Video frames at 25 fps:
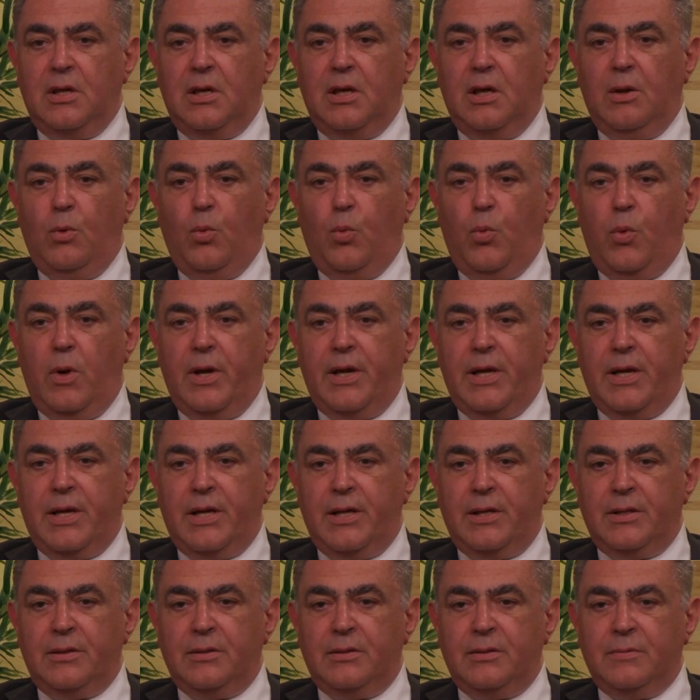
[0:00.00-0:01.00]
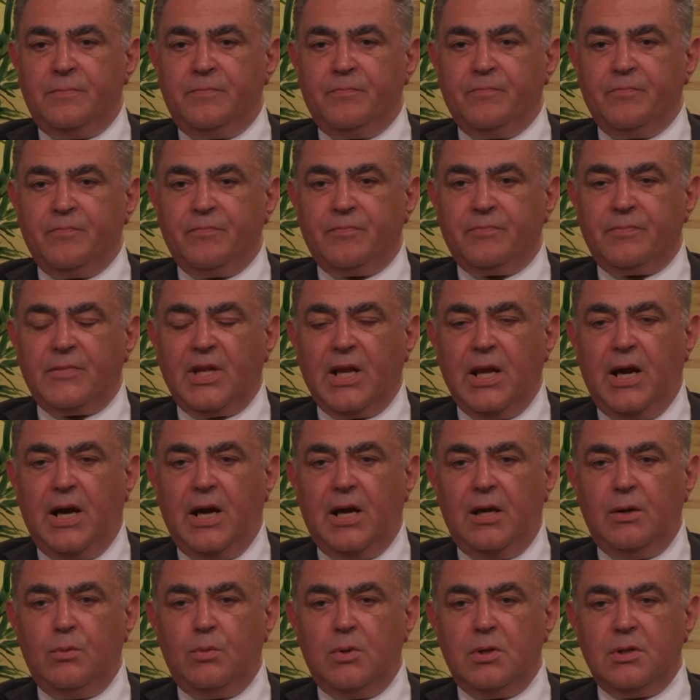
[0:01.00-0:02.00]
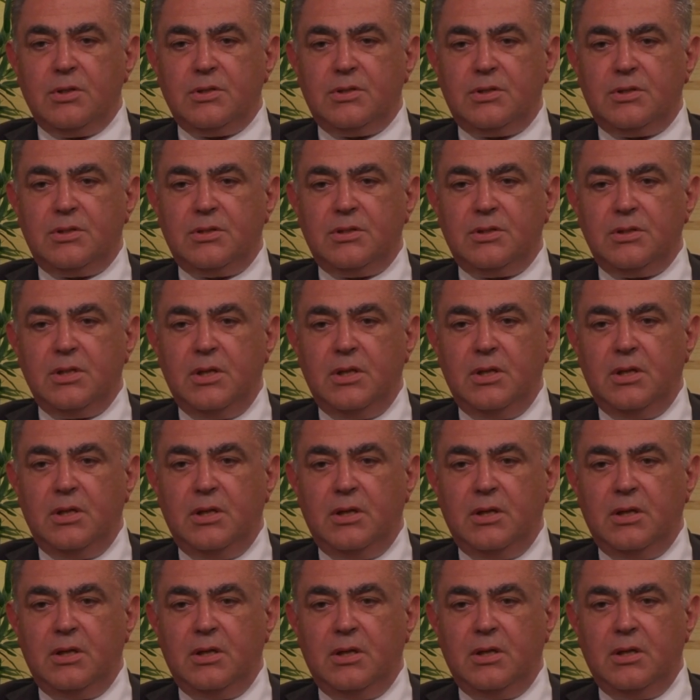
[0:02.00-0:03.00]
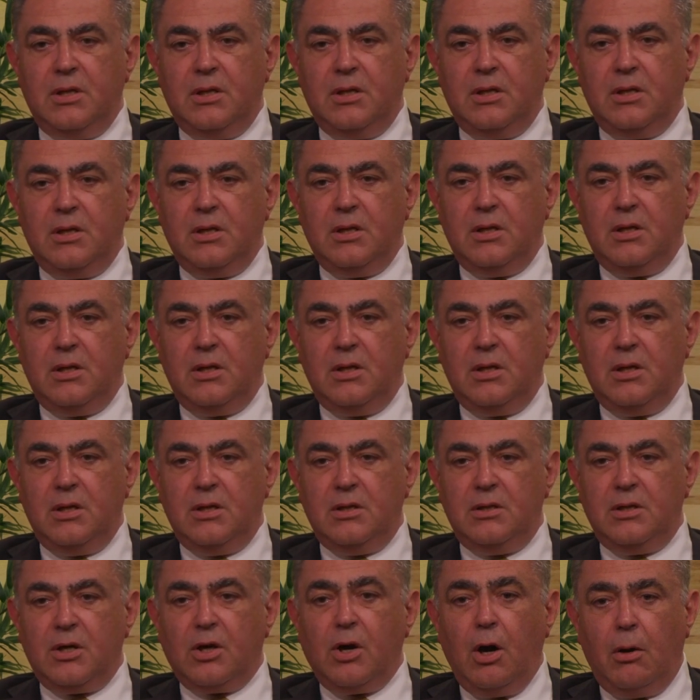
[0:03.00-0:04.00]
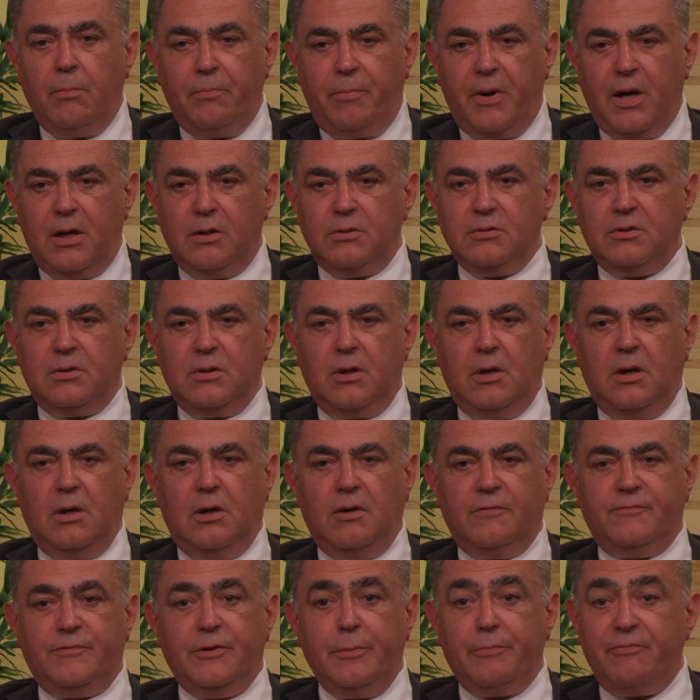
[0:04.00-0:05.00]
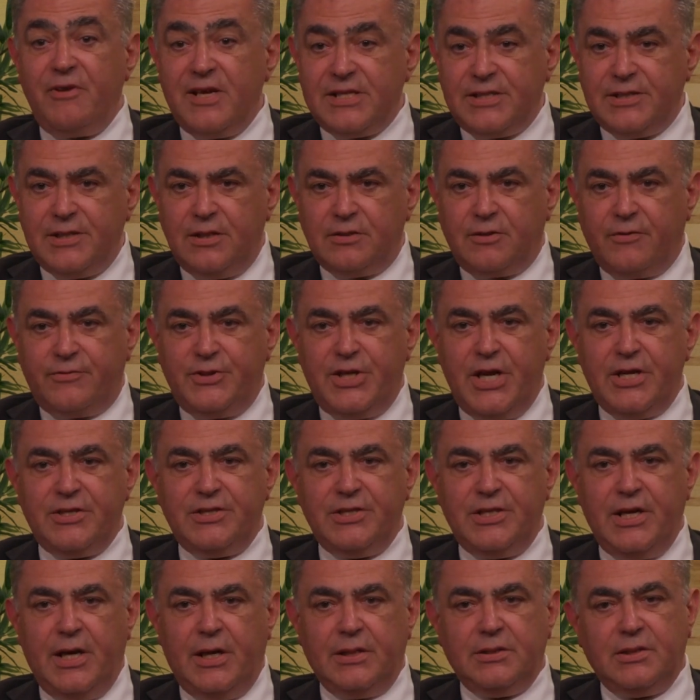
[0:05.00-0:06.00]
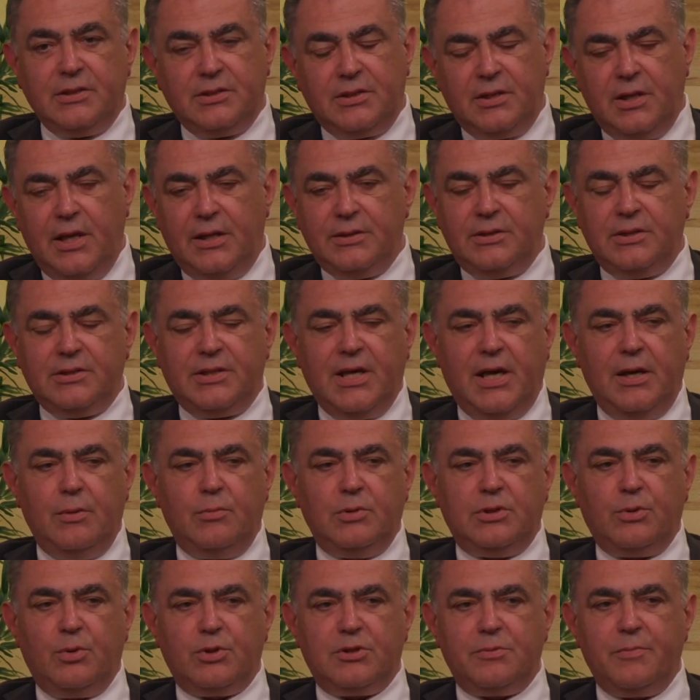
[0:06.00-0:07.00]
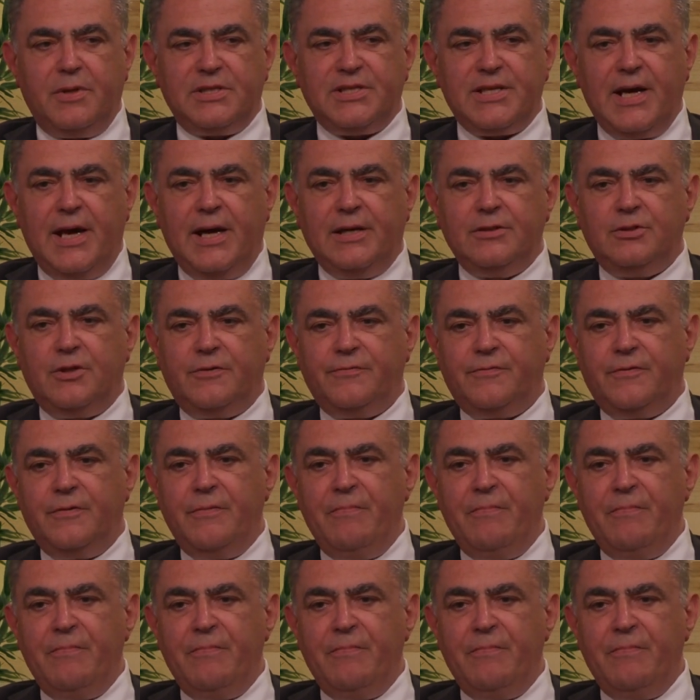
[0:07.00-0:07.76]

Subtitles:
when I was in the compound of the president of Chechnya. At the time it was Mashadov.